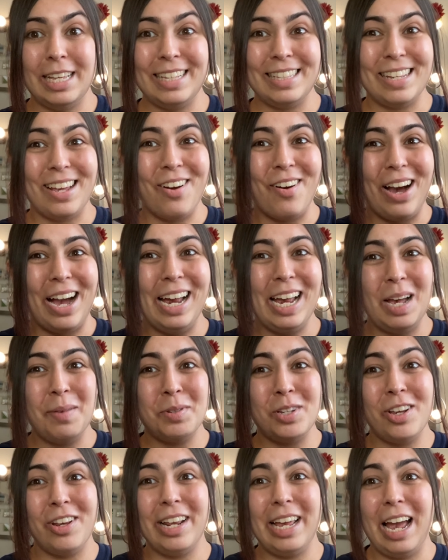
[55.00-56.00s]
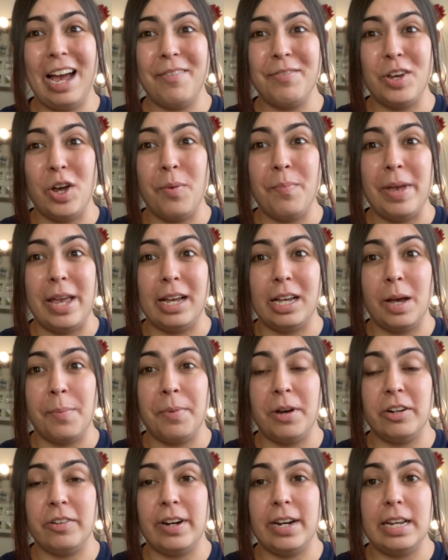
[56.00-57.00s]
So I absolutely have no makeup
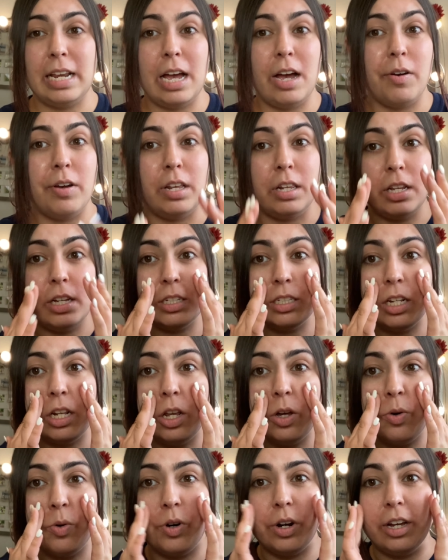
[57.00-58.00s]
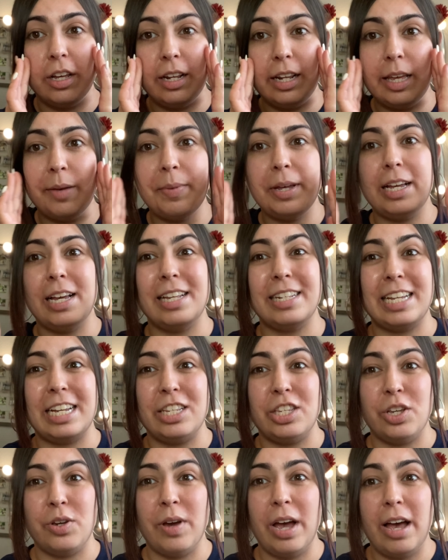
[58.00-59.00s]
on right now. It looks a little oily because I
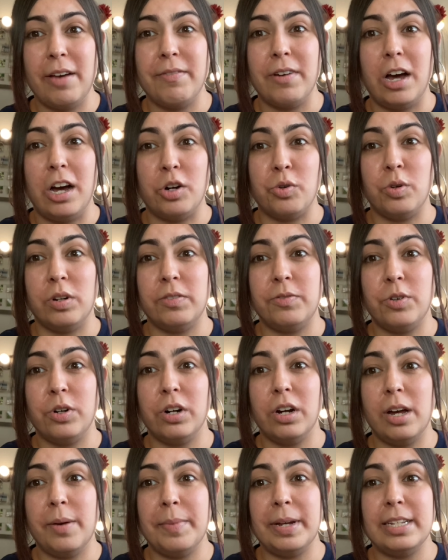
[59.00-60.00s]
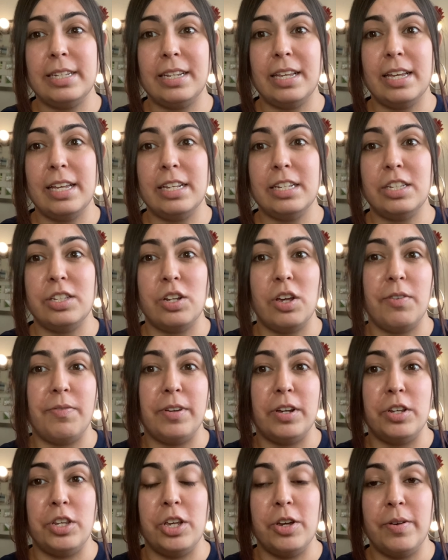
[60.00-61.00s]
do have Aquaphor on my skin. So if
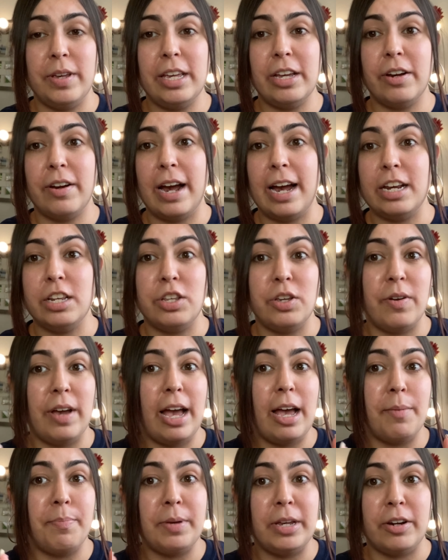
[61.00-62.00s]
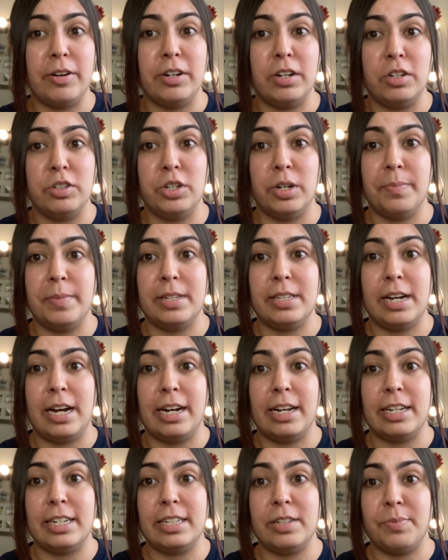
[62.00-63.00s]
you're new here, I do have puerperal
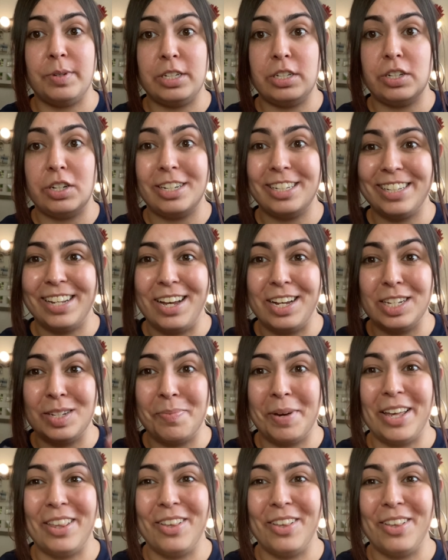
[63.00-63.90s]
dermatitis, which sucks by